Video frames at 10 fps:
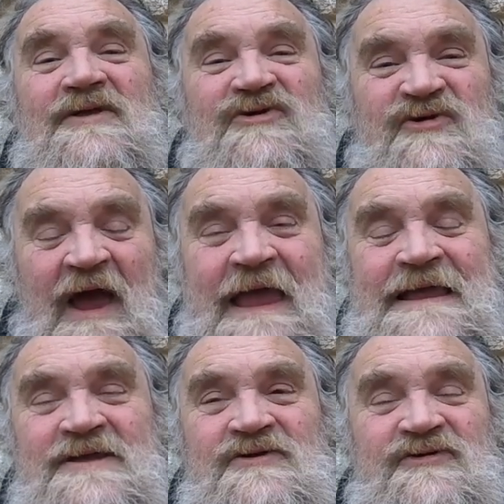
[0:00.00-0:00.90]

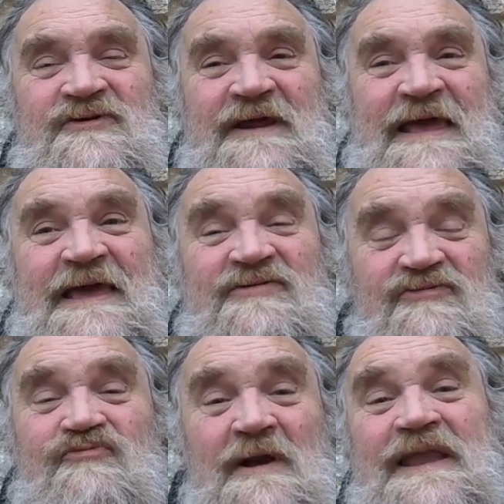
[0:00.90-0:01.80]
changed
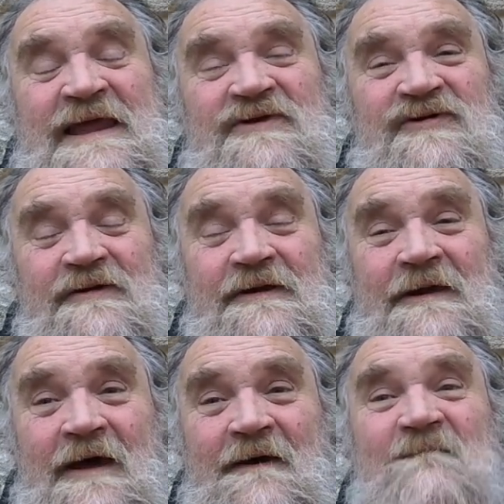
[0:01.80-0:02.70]
his religion
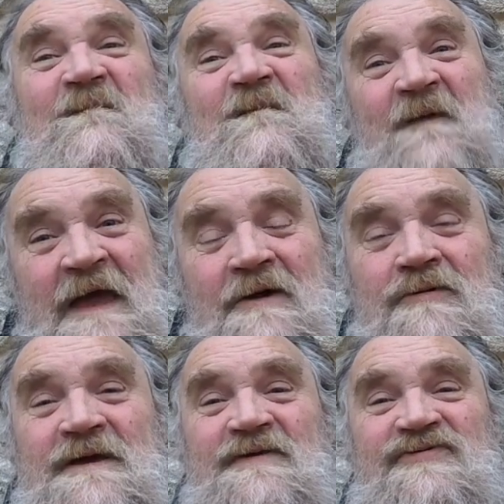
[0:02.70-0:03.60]

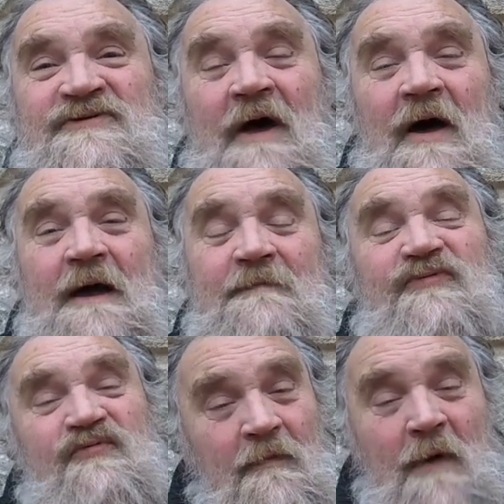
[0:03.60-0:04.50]
various times
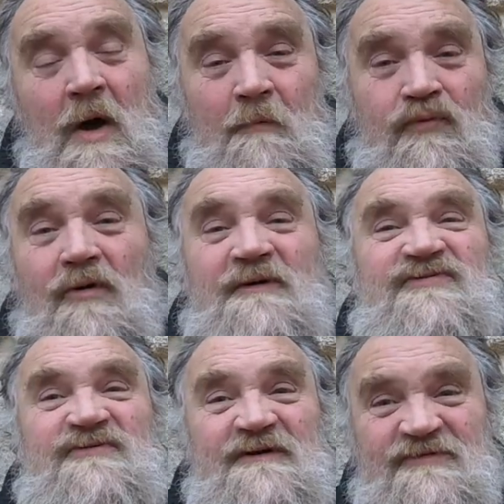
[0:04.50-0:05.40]
from
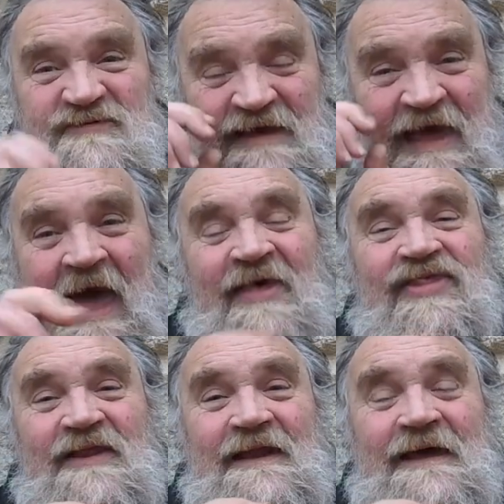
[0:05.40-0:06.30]
Protestant to
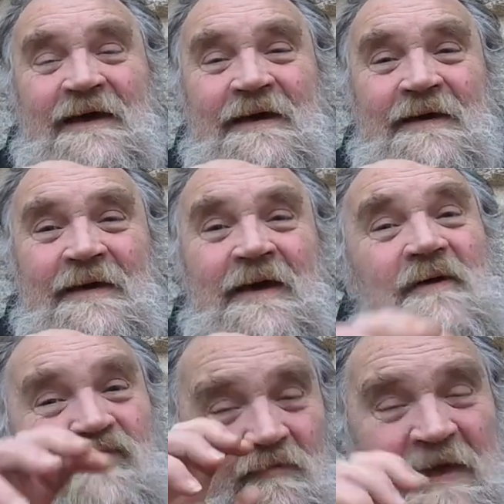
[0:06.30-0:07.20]
Catholic,
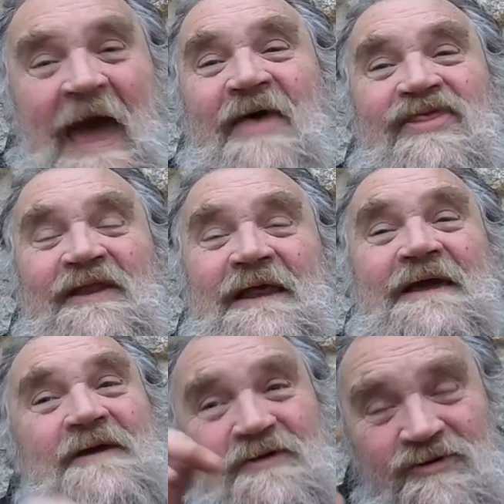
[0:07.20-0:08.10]
from
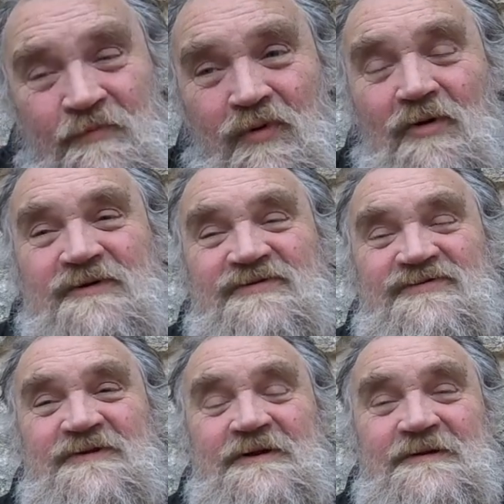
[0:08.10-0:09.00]
Catholic to
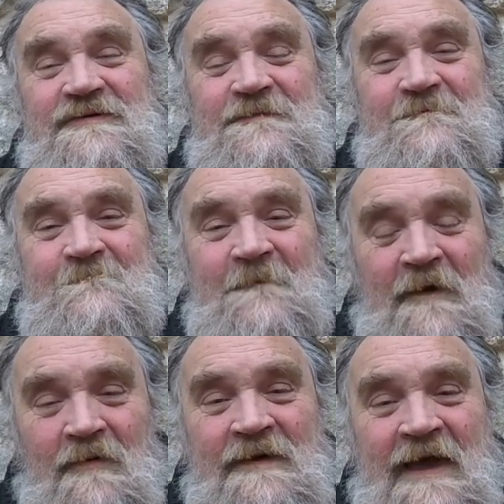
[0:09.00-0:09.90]
Protestant.
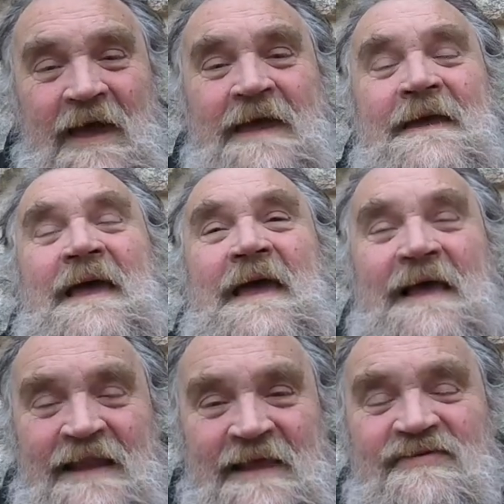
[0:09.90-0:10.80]
Okay?
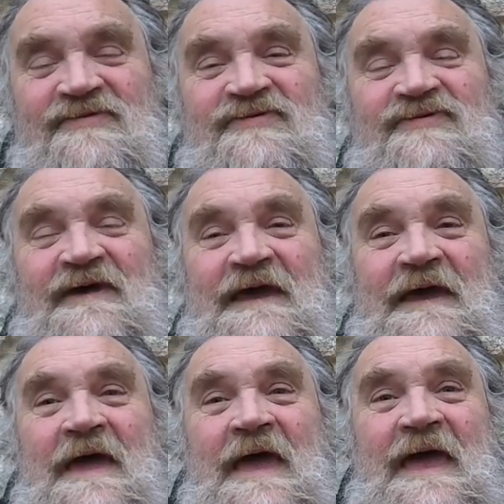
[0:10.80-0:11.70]
Let's see.
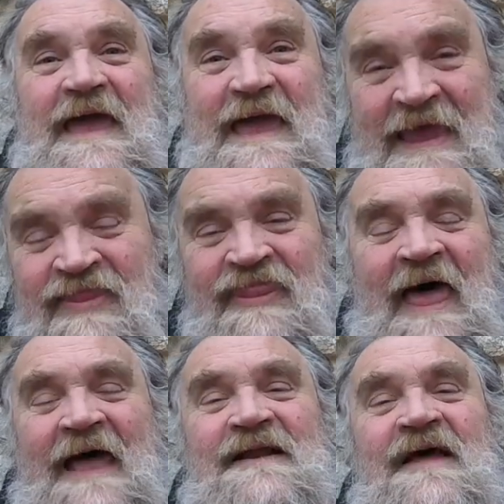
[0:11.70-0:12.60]

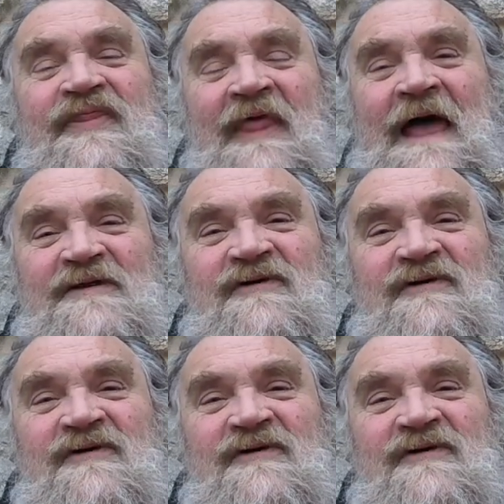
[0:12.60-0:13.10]
At that